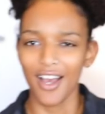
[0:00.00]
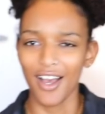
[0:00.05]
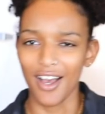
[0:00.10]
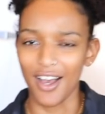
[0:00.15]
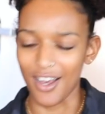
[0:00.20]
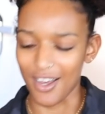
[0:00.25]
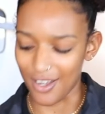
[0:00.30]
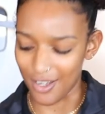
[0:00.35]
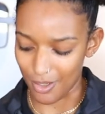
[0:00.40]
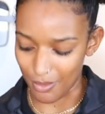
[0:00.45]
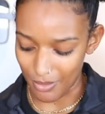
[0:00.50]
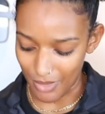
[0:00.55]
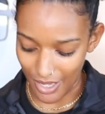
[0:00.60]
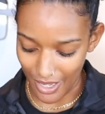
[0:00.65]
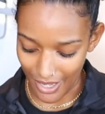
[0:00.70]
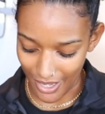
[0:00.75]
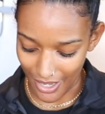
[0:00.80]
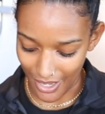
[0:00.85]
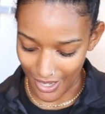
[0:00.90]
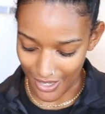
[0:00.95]
I
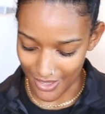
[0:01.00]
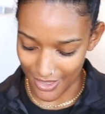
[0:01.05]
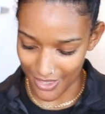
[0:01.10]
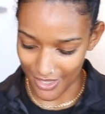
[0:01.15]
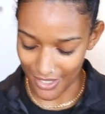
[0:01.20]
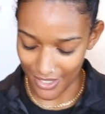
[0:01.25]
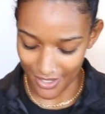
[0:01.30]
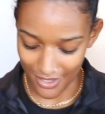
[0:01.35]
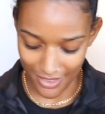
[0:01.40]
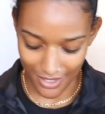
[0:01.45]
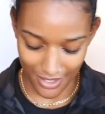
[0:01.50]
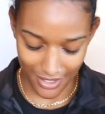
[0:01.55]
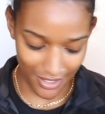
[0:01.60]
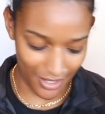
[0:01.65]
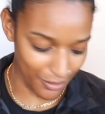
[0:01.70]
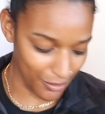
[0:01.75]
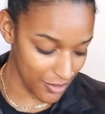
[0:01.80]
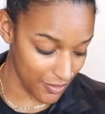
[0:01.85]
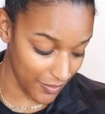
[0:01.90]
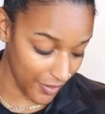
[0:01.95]
think that
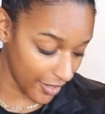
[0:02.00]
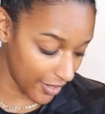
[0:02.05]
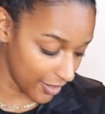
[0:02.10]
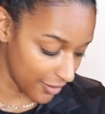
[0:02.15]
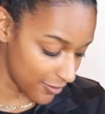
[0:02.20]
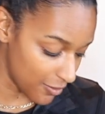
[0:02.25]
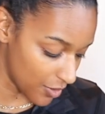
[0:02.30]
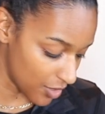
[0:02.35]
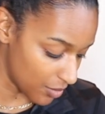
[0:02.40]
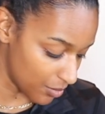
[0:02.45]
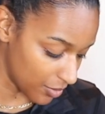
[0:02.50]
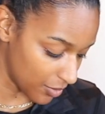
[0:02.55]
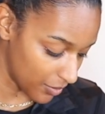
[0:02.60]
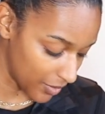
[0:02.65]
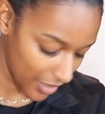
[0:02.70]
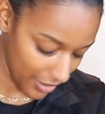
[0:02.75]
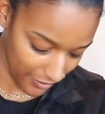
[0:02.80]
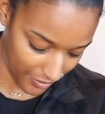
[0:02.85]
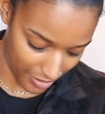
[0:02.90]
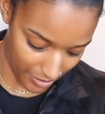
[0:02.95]
it was very affordable,
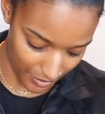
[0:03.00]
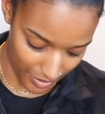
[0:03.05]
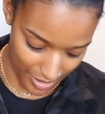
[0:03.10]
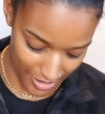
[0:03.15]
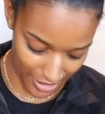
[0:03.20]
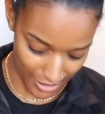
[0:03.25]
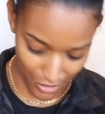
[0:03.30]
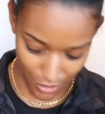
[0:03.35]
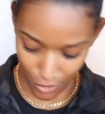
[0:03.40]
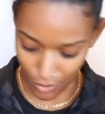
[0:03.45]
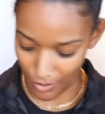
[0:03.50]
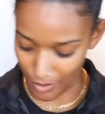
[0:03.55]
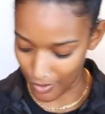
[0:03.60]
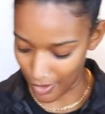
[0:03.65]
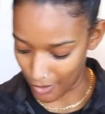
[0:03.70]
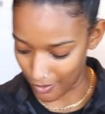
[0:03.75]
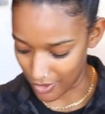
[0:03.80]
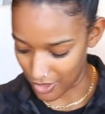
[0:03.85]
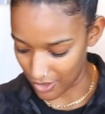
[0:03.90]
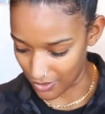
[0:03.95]
whatever it was. I don't remember
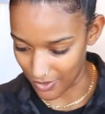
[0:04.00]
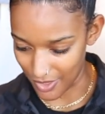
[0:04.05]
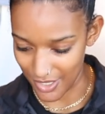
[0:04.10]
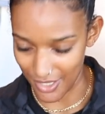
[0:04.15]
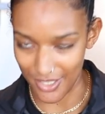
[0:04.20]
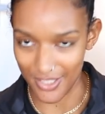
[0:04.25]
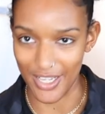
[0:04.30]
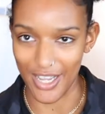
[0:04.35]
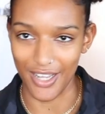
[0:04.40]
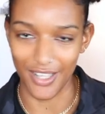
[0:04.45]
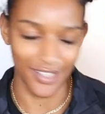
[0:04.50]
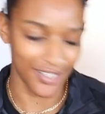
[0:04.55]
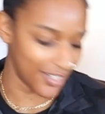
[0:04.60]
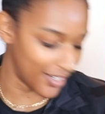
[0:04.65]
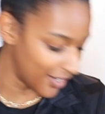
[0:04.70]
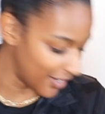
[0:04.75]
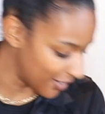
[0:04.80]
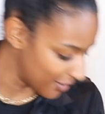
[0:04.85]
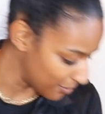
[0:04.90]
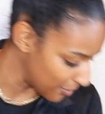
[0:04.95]
how much it was exactly.